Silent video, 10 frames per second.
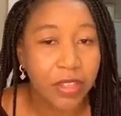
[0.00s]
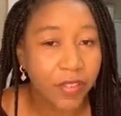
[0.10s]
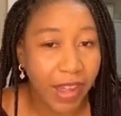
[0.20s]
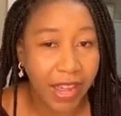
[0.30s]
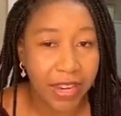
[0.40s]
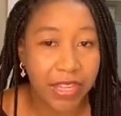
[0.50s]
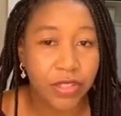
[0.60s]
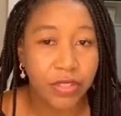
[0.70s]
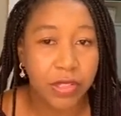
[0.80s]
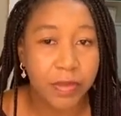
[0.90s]
you've had a
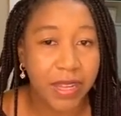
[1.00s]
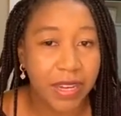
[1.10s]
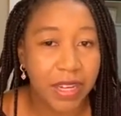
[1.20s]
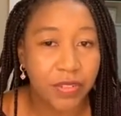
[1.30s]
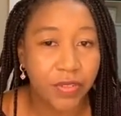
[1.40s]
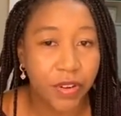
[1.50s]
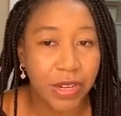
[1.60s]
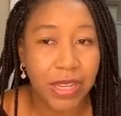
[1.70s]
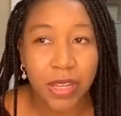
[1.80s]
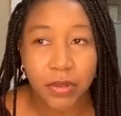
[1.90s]
hysterectomy at age
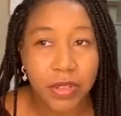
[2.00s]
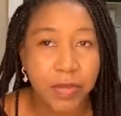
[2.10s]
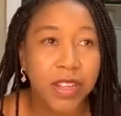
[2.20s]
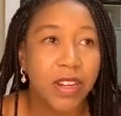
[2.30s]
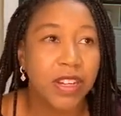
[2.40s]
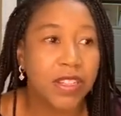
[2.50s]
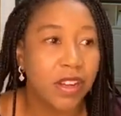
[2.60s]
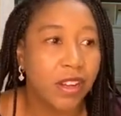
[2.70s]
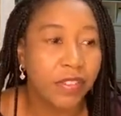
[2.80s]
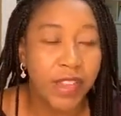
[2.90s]
40, it was because
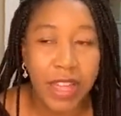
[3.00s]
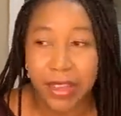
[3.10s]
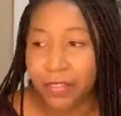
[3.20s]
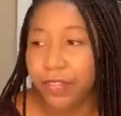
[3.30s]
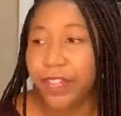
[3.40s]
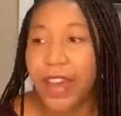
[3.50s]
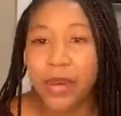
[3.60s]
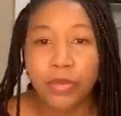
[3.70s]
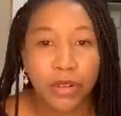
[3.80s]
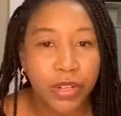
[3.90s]
of
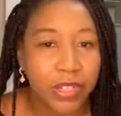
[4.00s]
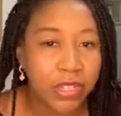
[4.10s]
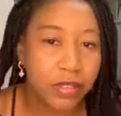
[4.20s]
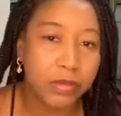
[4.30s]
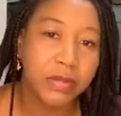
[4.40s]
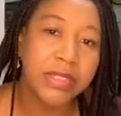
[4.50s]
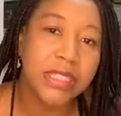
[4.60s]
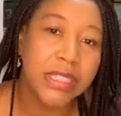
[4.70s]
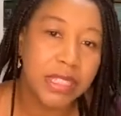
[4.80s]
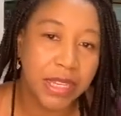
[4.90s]
fibroids or
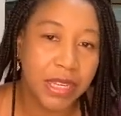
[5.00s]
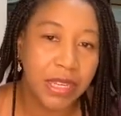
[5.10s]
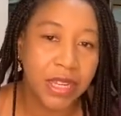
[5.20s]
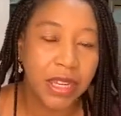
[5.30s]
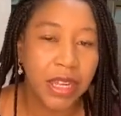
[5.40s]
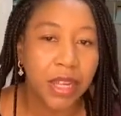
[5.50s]
bleeding,